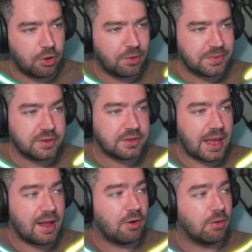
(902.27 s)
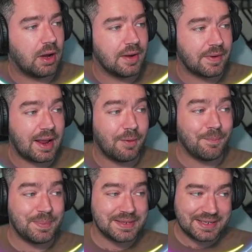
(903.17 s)
options are either how
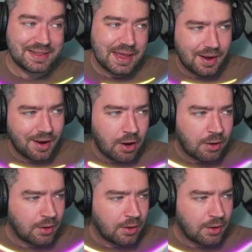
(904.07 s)
busy they are.